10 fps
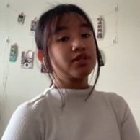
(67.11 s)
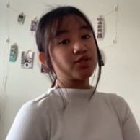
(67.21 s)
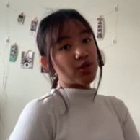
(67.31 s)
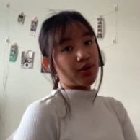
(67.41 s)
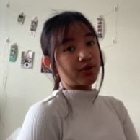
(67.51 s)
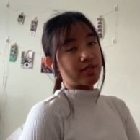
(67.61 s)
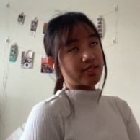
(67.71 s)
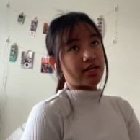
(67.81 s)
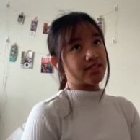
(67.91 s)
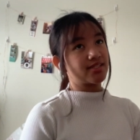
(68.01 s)
So I
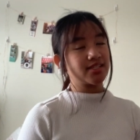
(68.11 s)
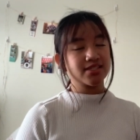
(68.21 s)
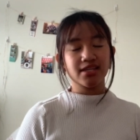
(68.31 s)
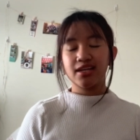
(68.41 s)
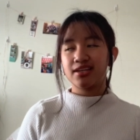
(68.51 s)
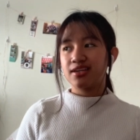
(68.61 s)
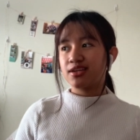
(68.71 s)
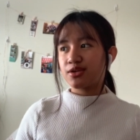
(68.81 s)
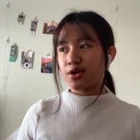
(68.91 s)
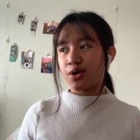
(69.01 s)
decided to just, like,
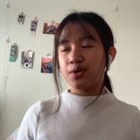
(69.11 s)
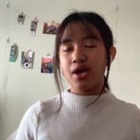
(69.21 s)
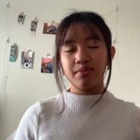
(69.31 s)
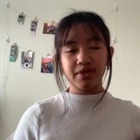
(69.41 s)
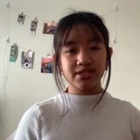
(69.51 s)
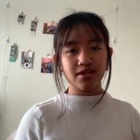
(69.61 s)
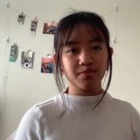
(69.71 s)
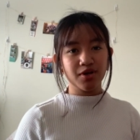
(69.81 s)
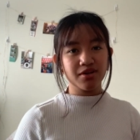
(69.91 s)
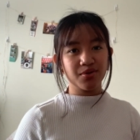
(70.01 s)
go and meet
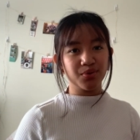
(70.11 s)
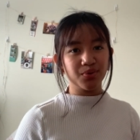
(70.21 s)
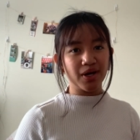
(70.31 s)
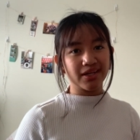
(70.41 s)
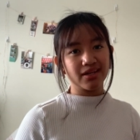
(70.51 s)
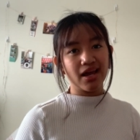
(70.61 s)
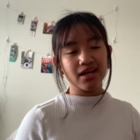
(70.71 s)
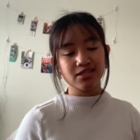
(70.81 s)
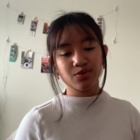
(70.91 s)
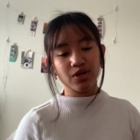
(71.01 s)
someone who I can
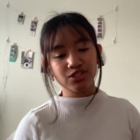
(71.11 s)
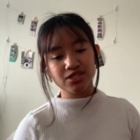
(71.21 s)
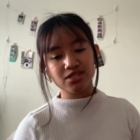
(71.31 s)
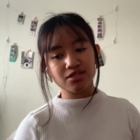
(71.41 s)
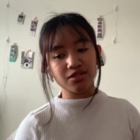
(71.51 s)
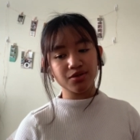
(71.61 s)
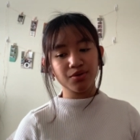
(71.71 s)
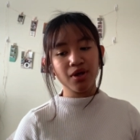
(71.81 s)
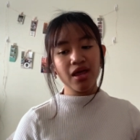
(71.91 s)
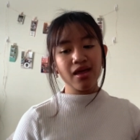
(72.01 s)
ask questions
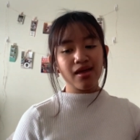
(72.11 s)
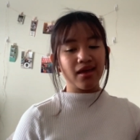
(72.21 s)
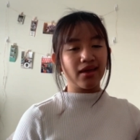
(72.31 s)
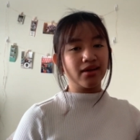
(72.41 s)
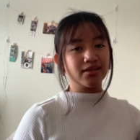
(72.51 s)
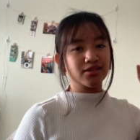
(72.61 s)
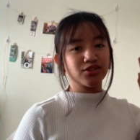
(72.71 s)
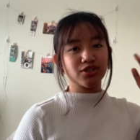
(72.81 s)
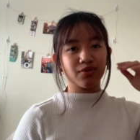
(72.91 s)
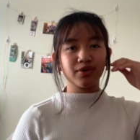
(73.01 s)
to and
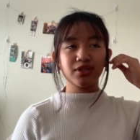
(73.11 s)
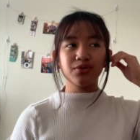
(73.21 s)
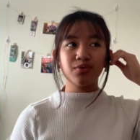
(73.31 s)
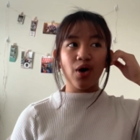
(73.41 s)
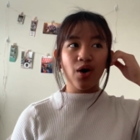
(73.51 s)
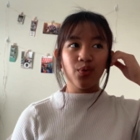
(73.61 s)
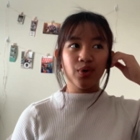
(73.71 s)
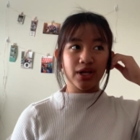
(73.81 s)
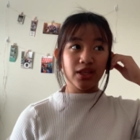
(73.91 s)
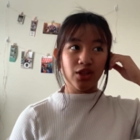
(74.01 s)
share with you all
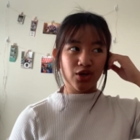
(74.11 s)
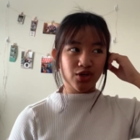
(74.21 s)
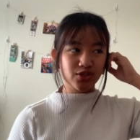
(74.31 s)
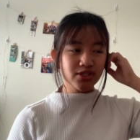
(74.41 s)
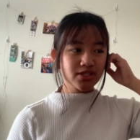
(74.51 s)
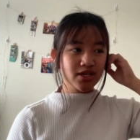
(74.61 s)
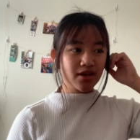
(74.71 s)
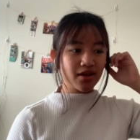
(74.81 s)
what I learned.